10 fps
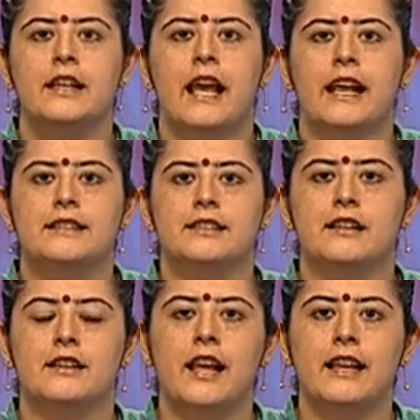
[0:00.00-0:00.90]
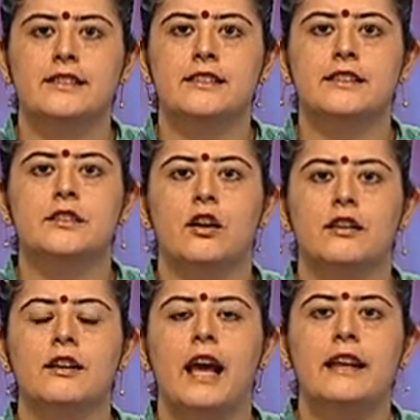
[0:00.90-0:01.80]
externalizing
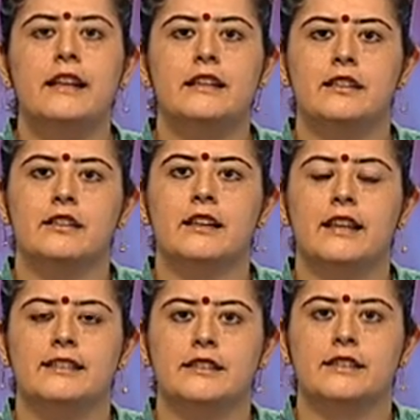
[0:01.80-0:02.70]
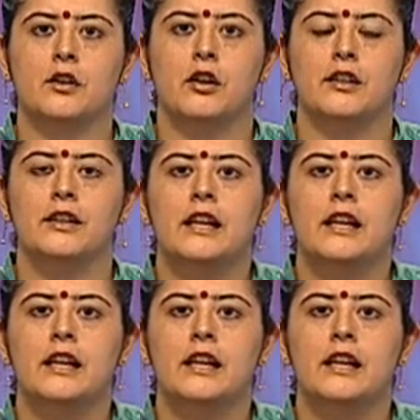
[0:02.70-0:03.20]
disorder and internalizing disorder.